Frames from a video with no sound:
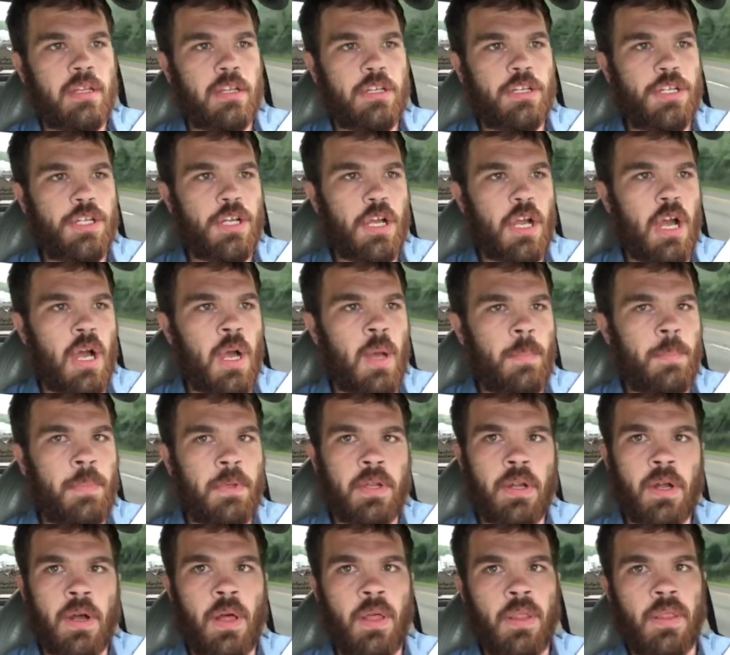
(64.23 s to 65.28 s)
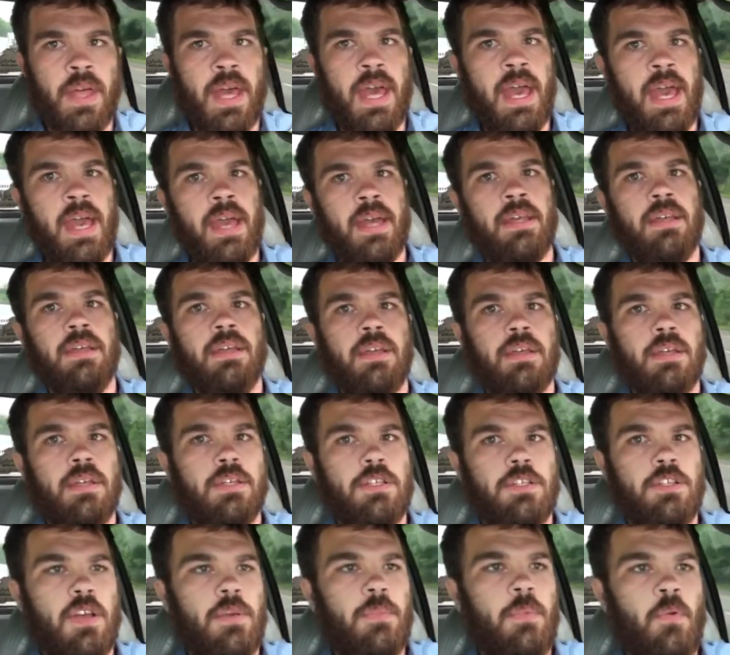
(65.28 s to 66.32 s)
a shop and all that.
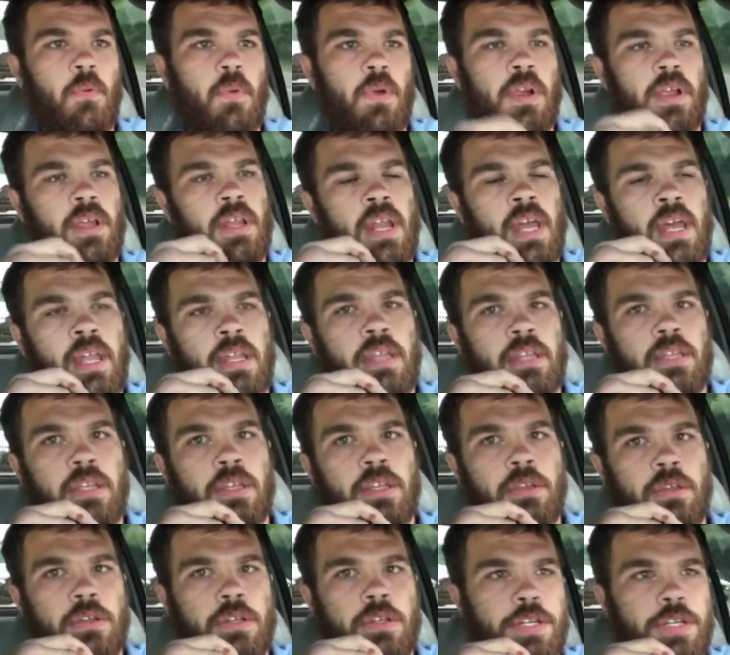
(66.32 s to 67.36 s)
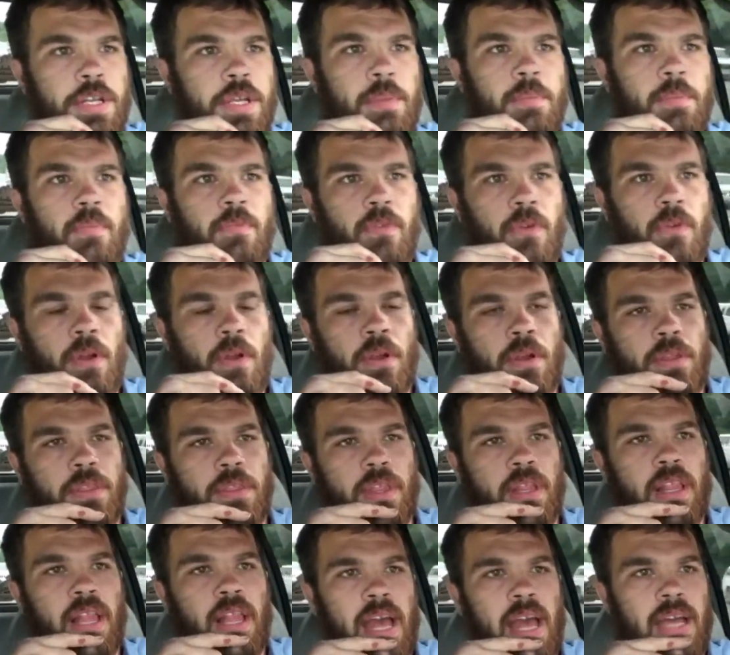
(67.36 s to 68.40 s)
So I've been working at a dealership for
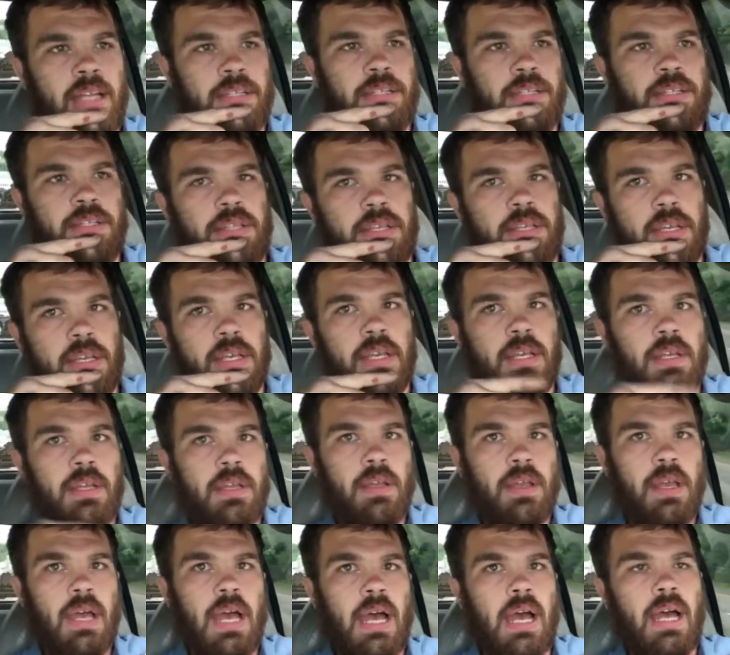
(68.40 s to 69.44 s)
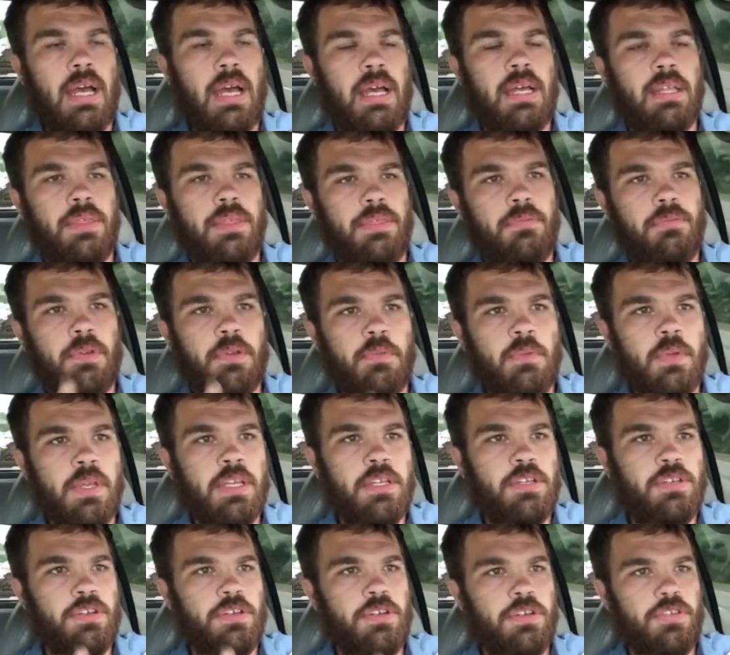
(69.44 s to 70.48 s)
the last 3
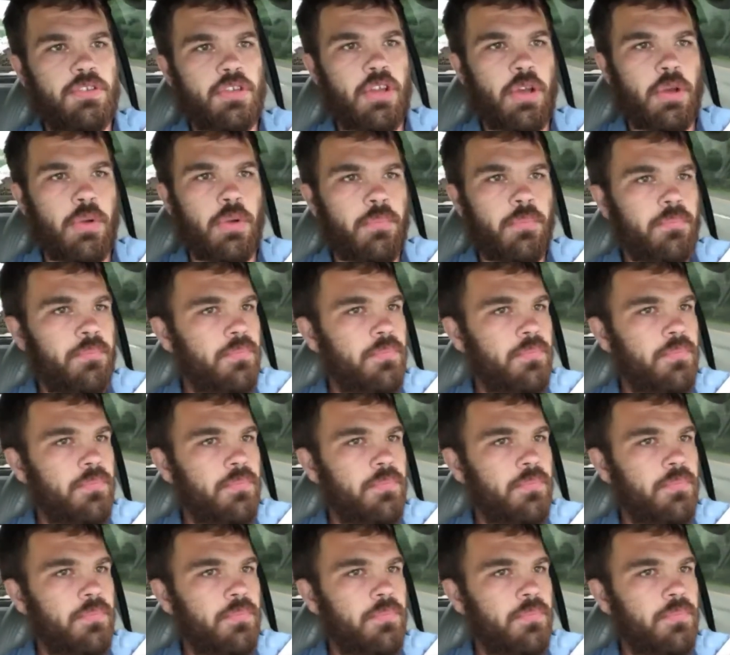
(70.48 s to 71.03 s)
weeks or so.